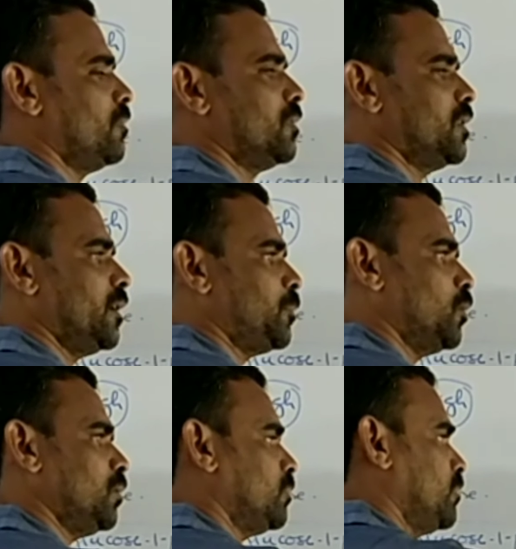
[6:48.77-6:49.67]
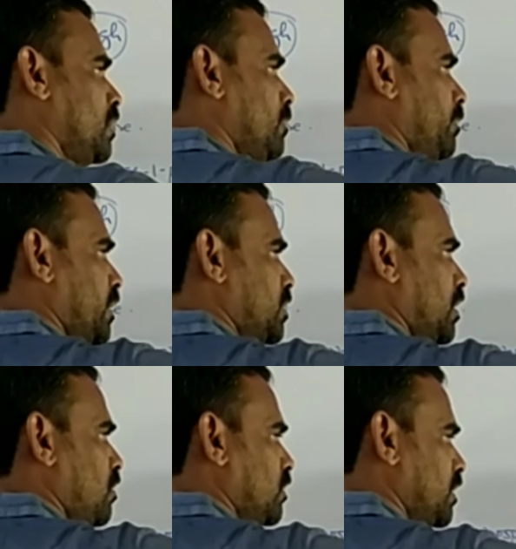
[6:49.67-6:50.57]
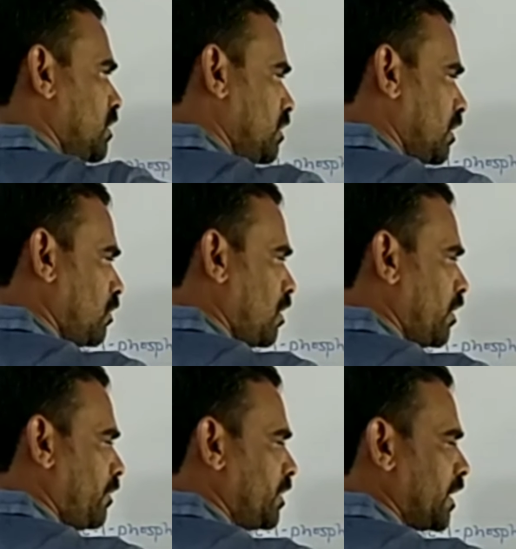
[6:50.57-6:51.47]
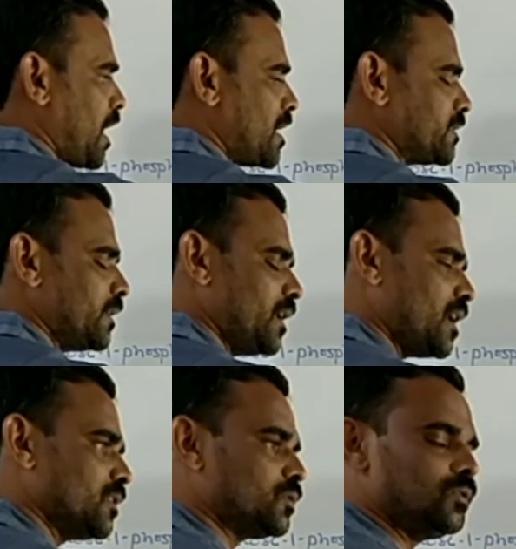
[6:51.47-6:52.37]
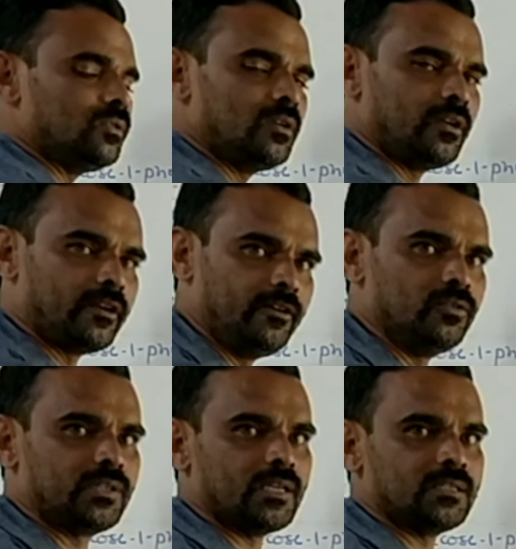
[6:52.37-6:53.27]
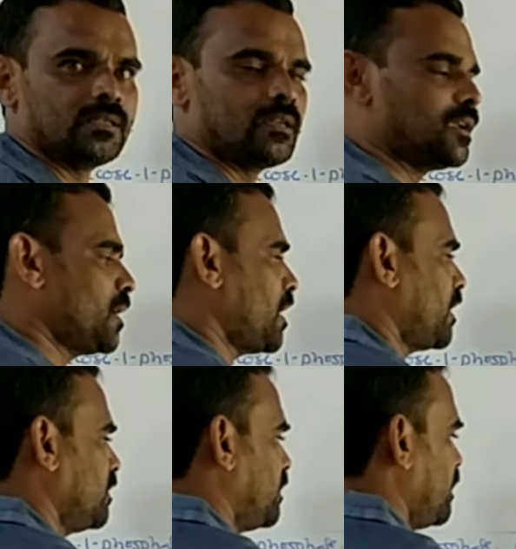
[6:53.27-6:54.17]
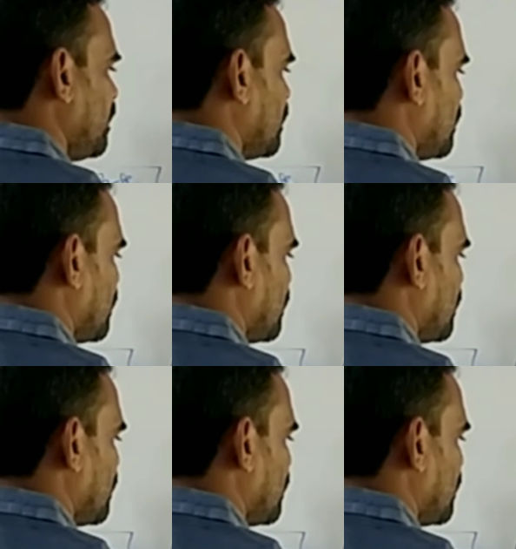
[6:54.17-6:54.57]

Therefore, pressure on the inner wall of the guard cell also reduces, and they